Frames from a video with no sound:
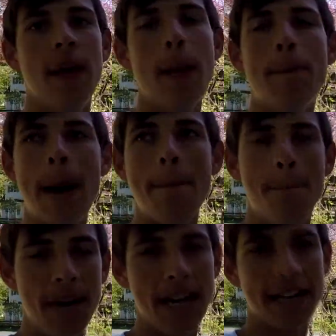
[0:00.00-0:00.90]
my
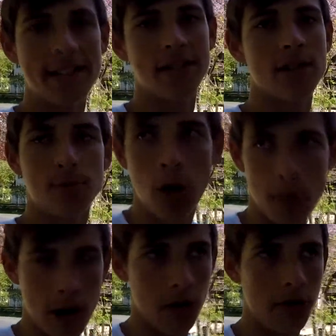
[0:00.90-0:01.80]
biggest
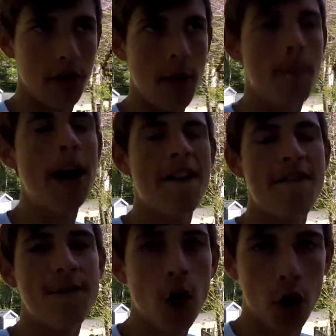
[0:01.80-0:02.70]
smallmouth by
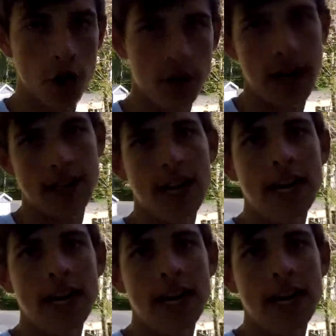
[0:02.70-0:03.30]
far, you guys.